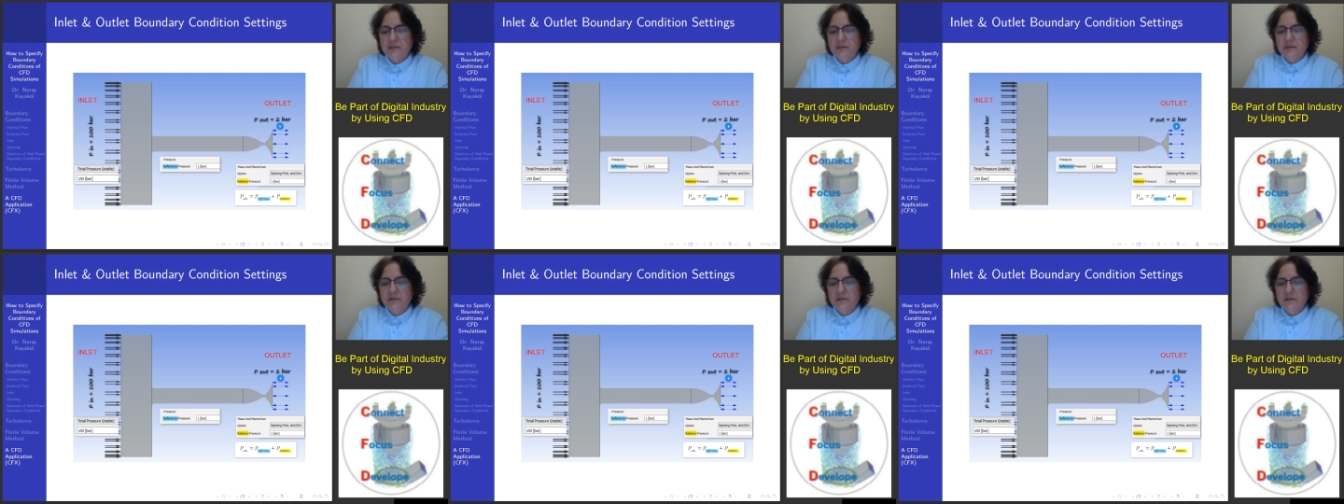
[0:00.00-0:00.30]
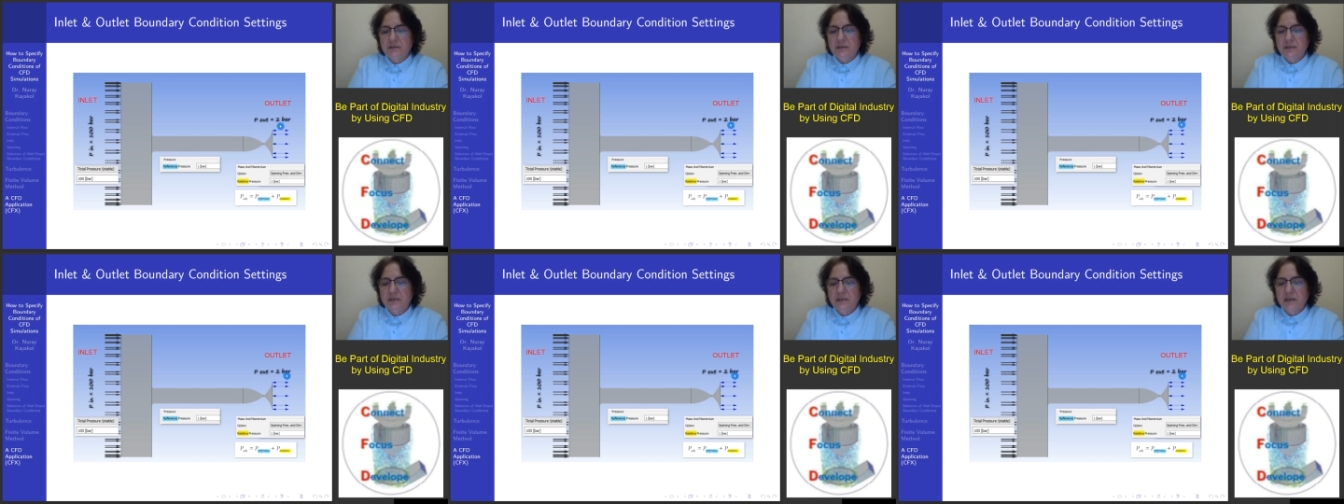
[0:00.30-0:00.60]

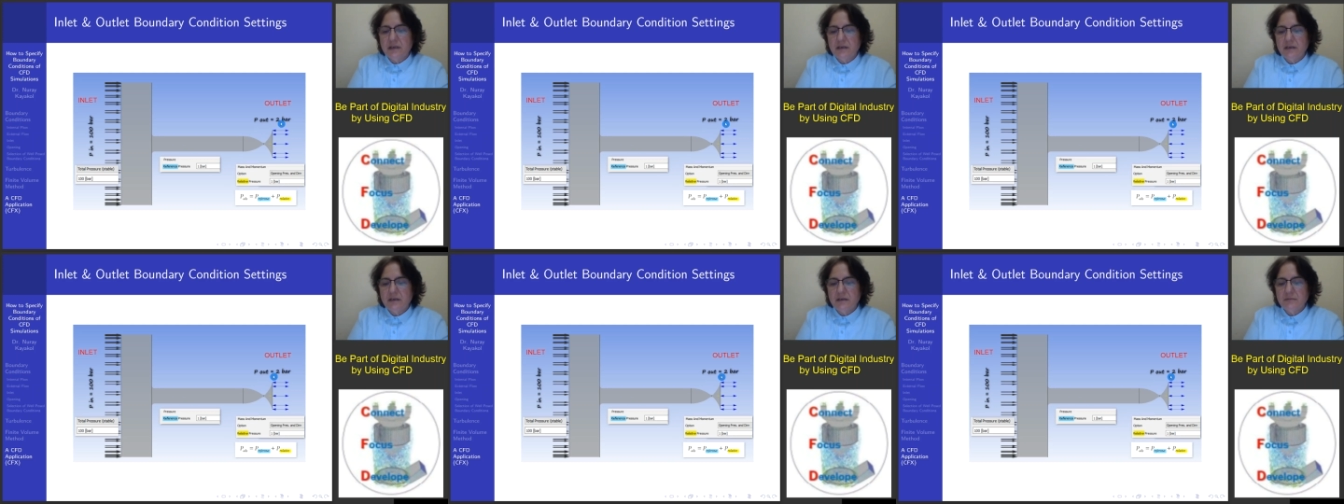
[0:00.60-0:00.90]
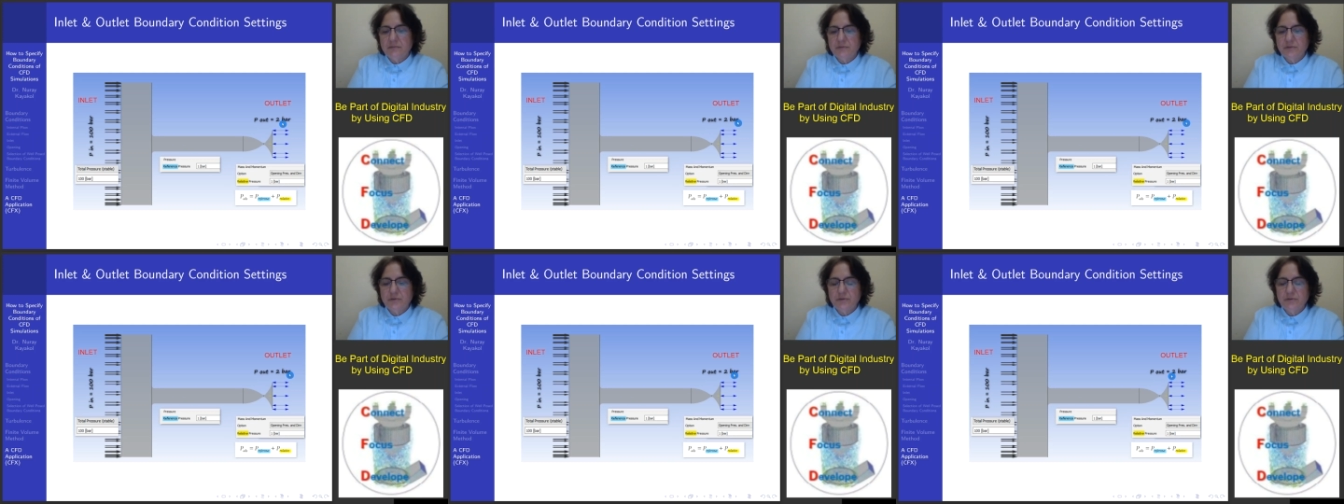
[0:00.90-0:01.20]
going to add
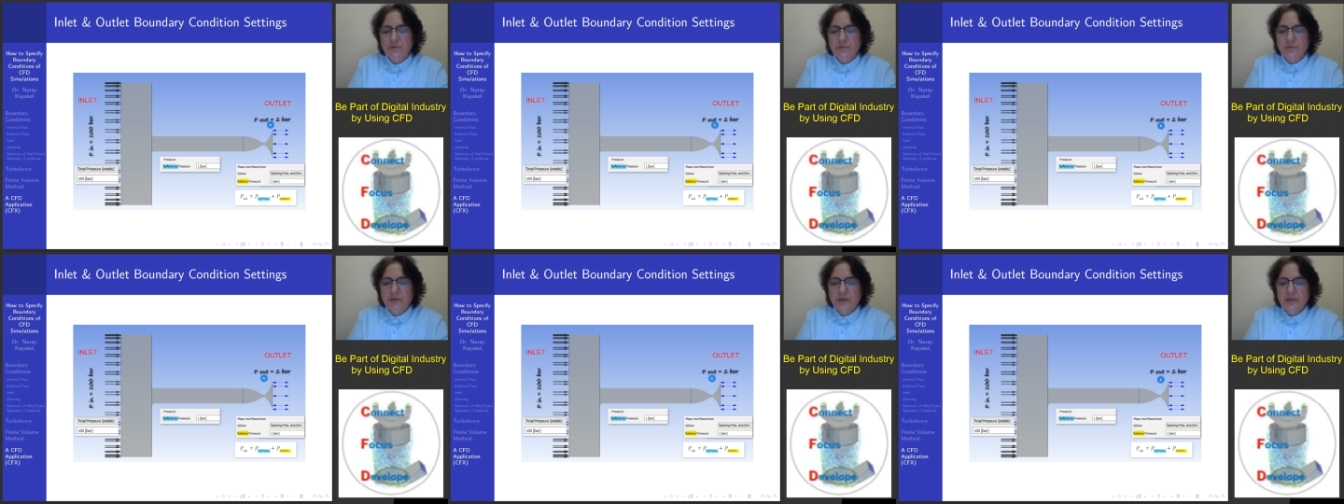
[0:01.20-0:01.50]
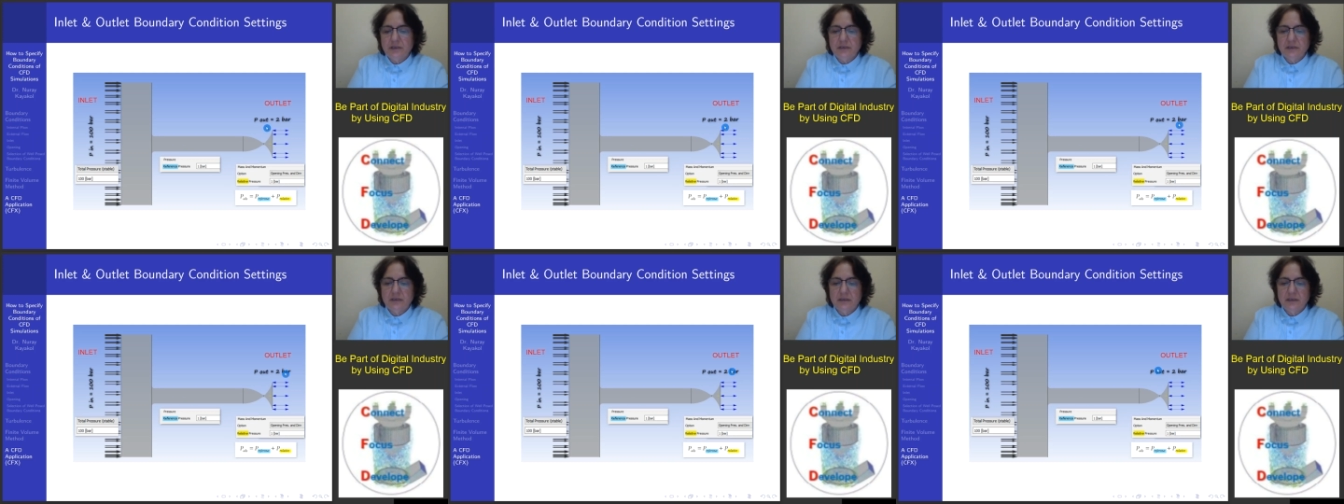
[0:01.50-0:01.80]
up 2
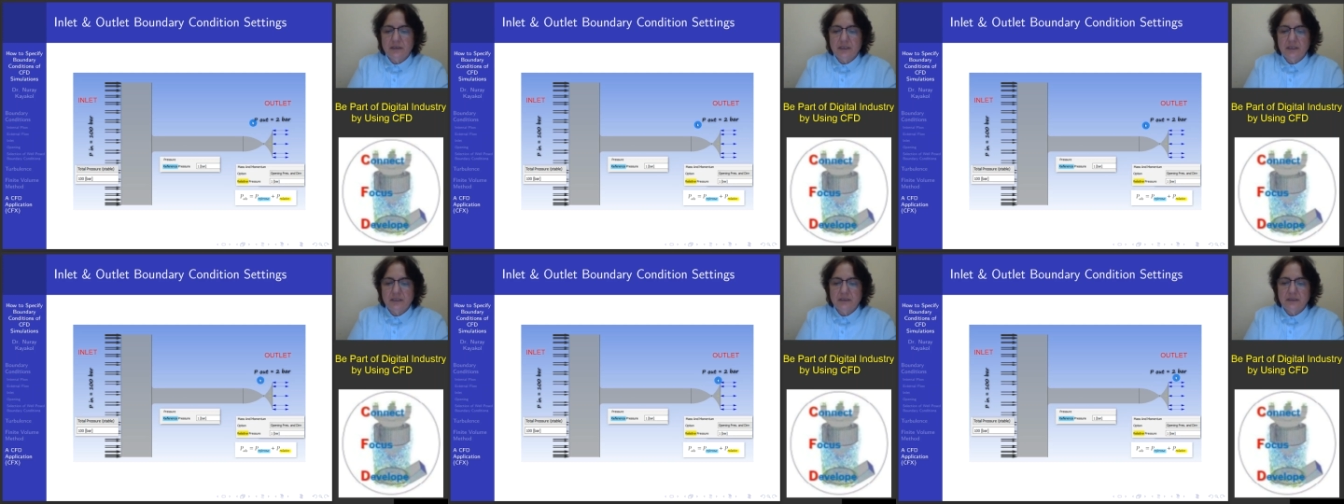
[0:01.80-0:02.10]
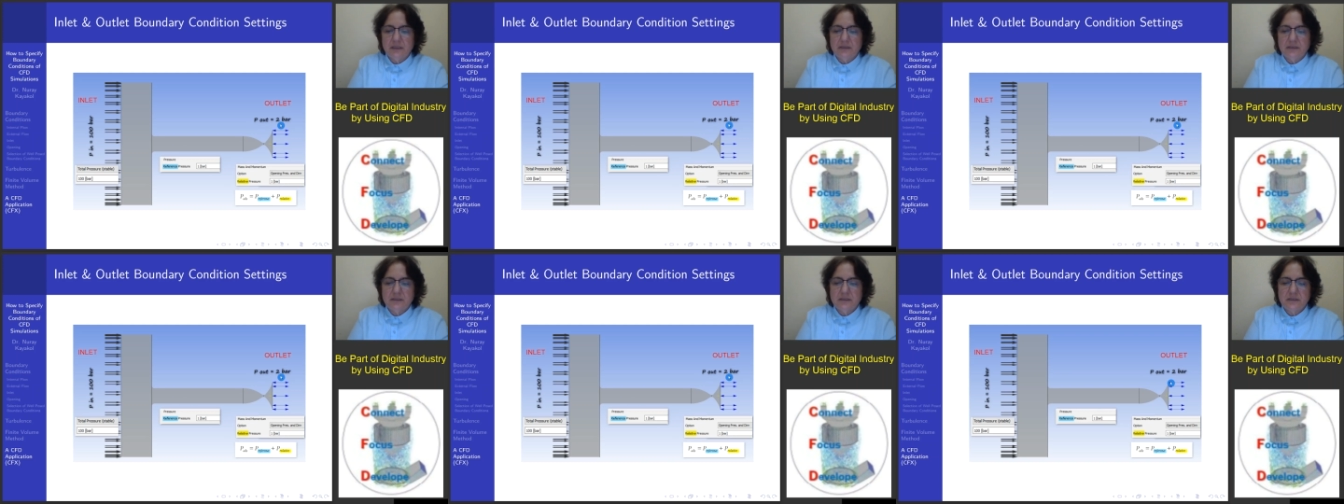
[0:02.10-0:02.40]
bar
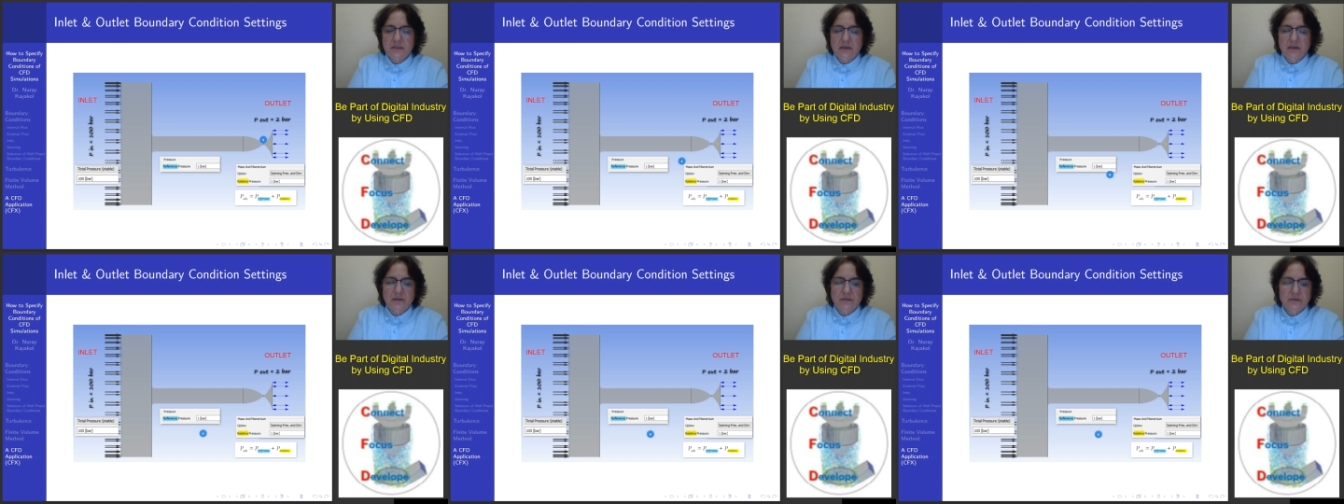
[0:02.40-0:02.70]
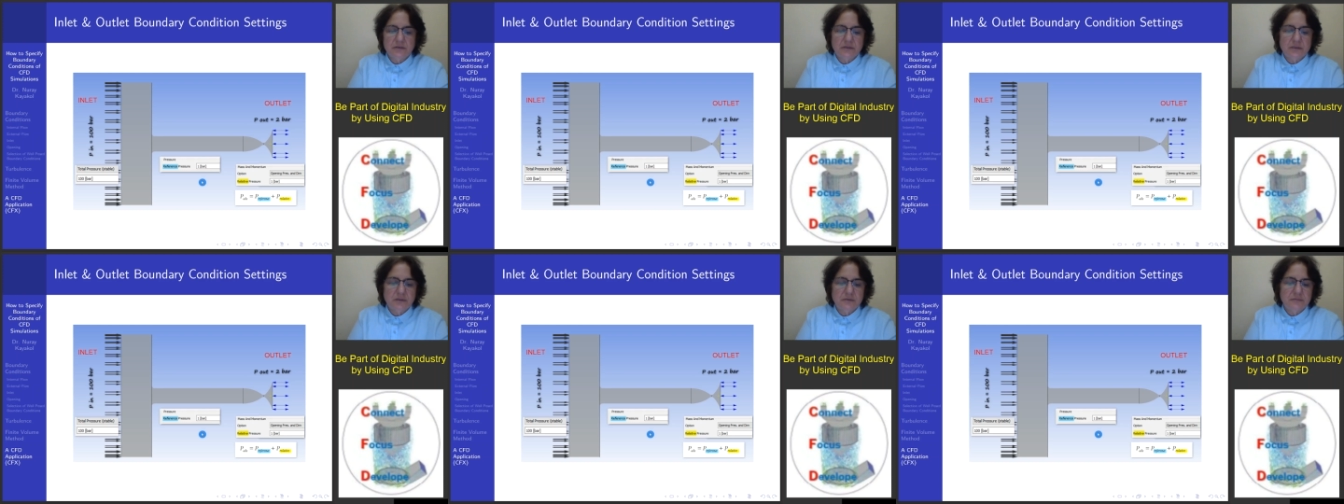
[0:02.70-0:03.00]
That's the
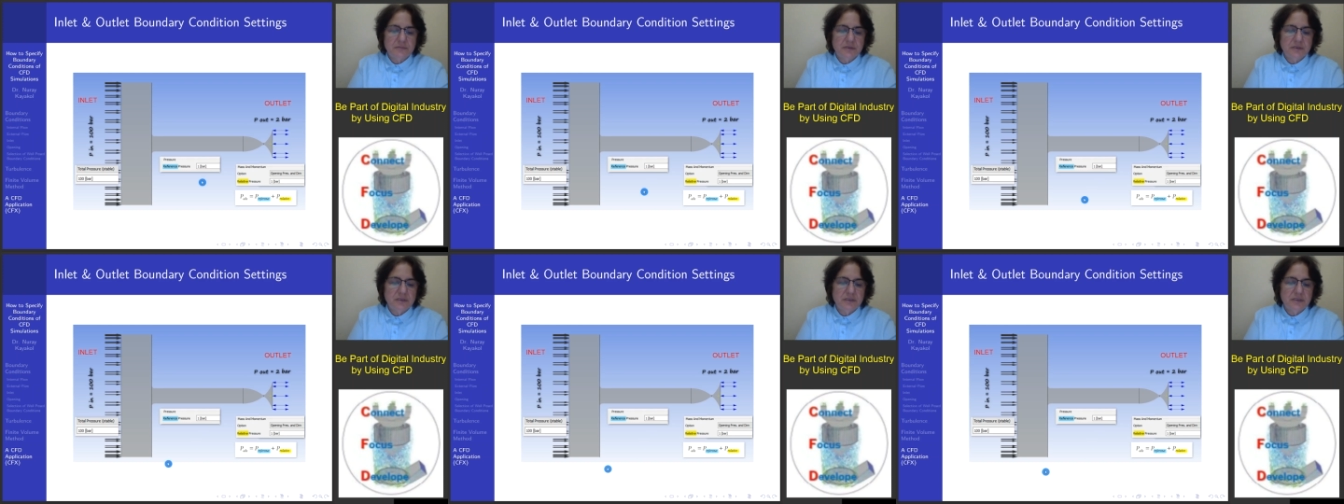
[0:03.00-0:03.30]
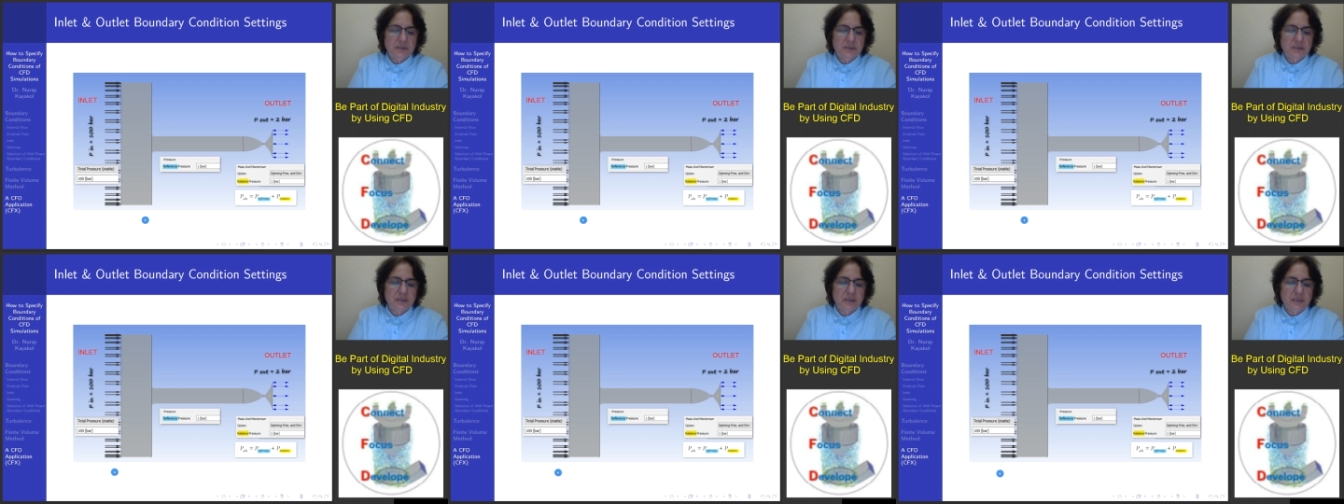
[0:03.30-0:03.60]
outlet
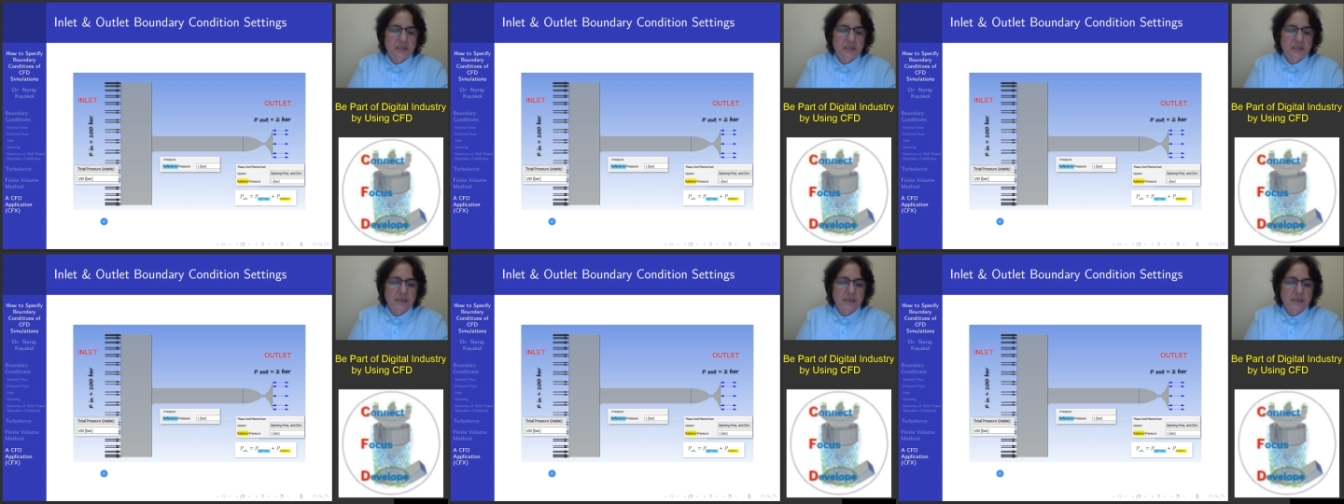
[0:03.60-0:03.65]
pressure.